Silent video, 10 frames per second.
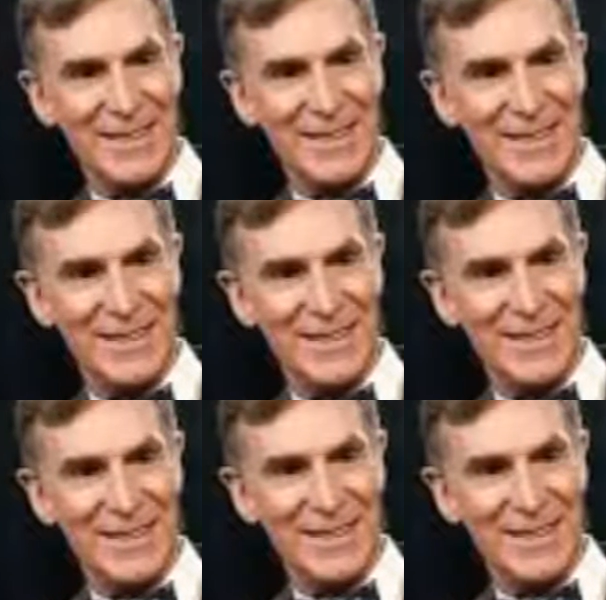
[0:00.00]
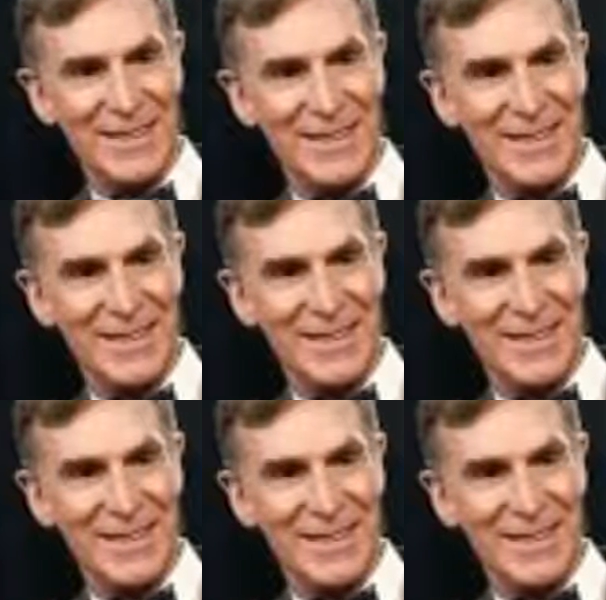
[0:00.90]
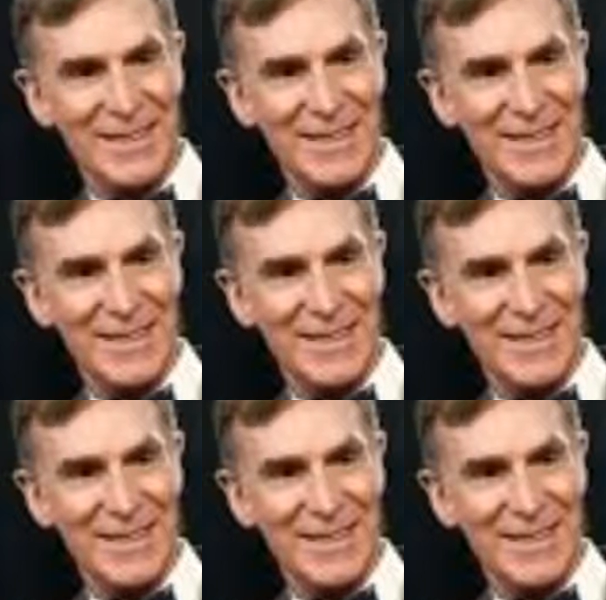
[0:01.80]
No one is speaking in this clip.